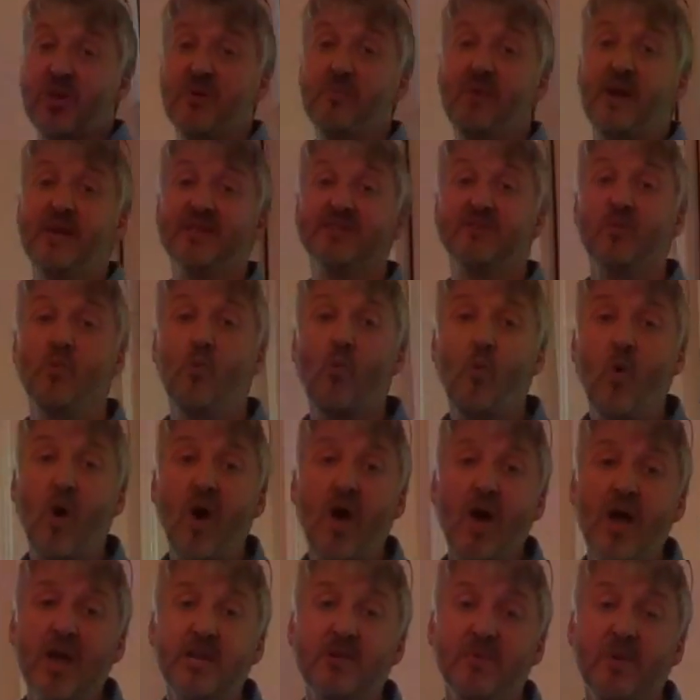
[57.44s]
domains. And
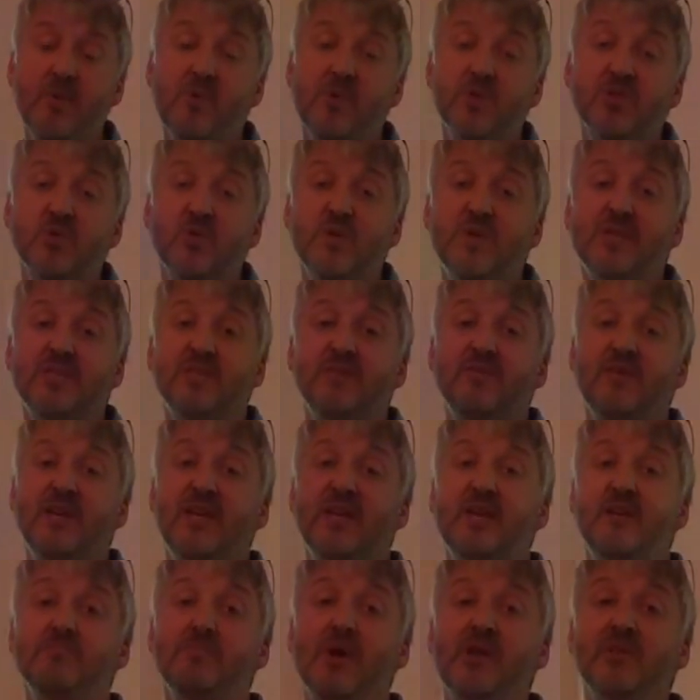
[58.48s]
why do we want to
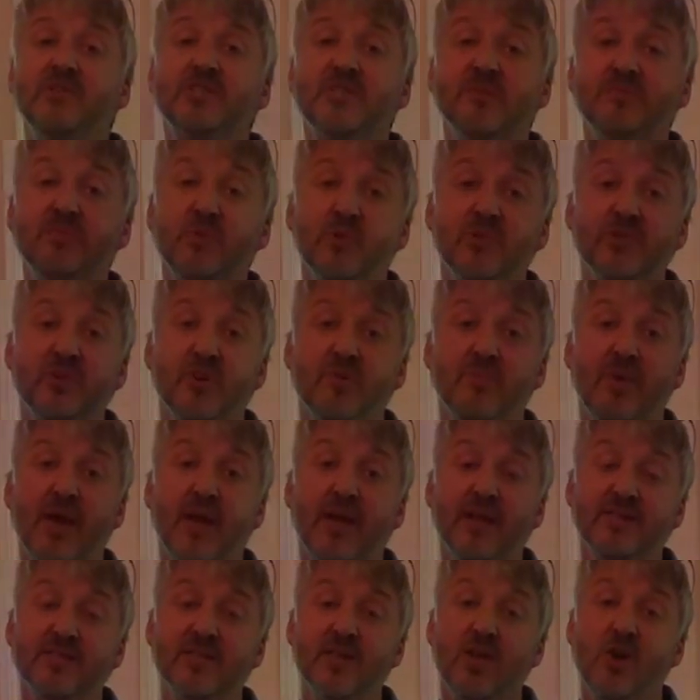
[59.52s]
intervene in multiple
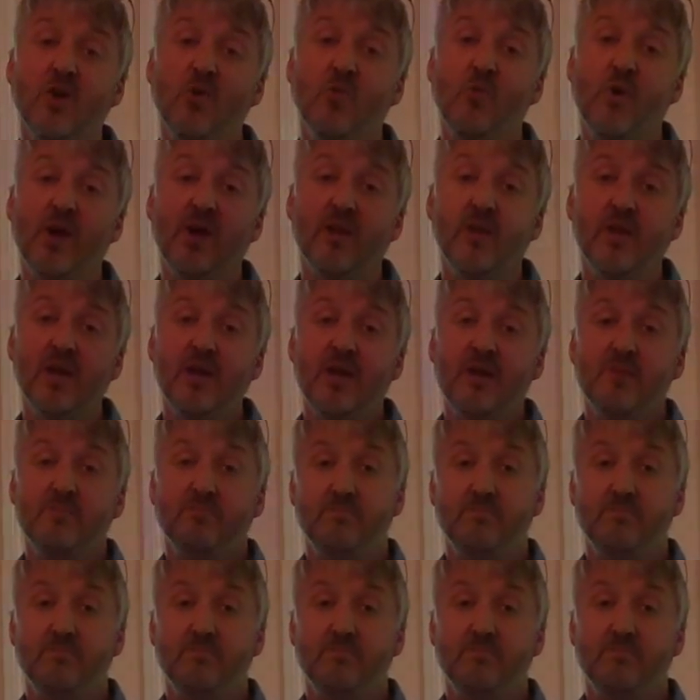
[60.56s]
domains? Well,